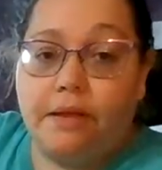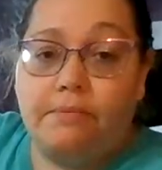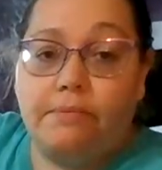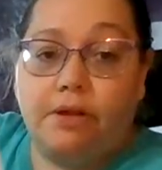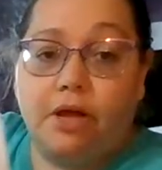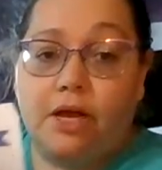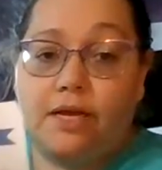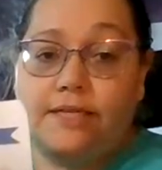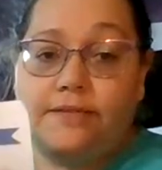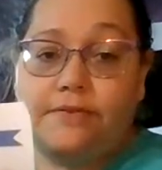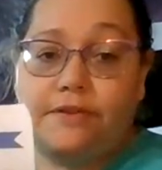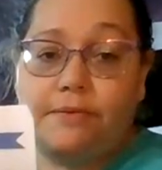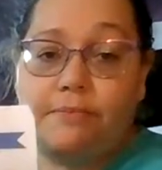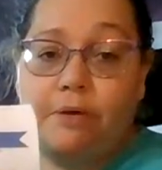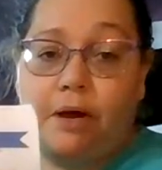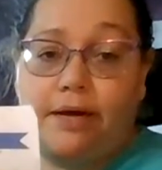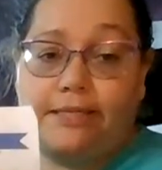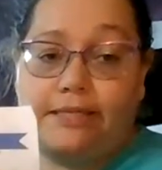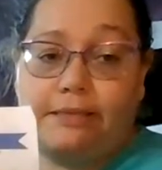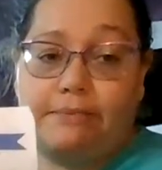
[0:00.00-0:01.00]
blocks for
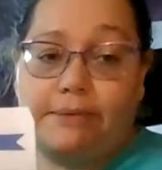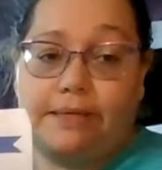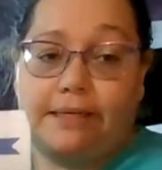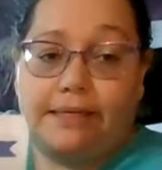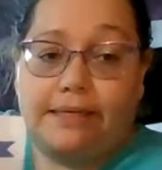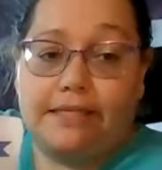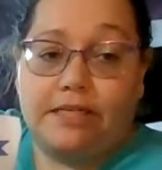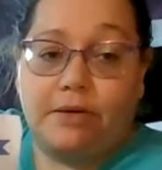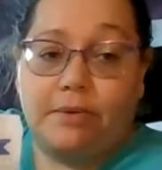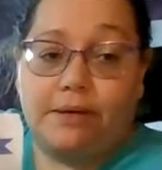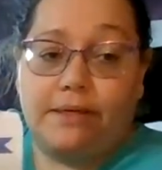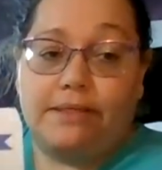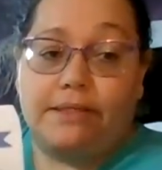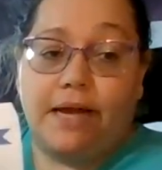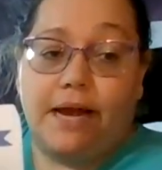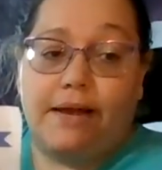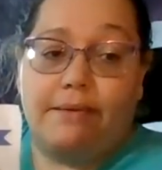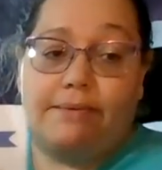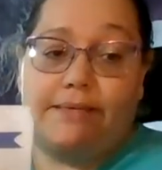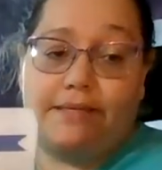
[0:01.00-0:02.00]
the possibilities
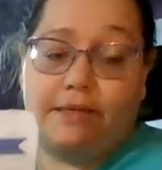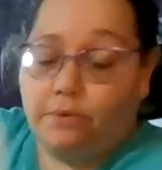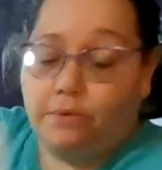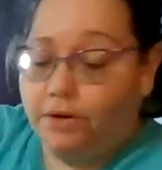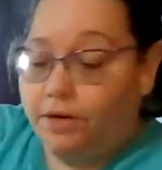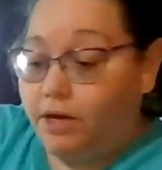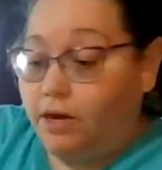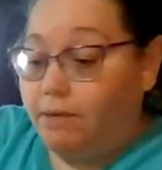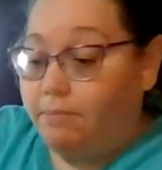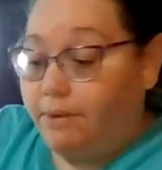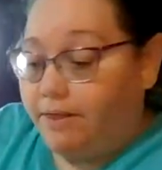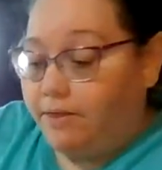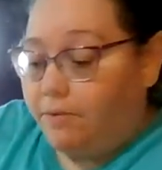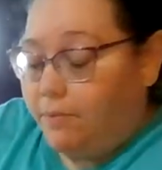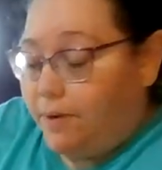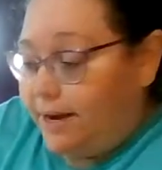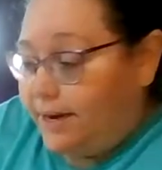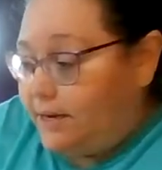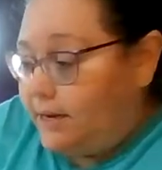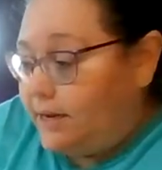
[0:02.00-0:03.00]
quilt. I'm still working on
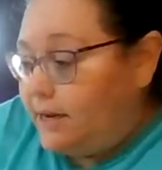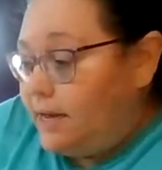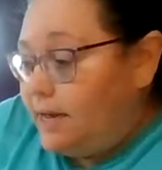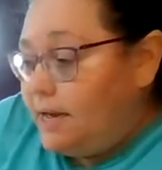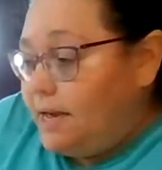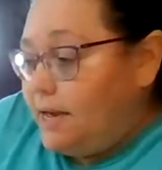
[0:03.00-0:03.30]
month one.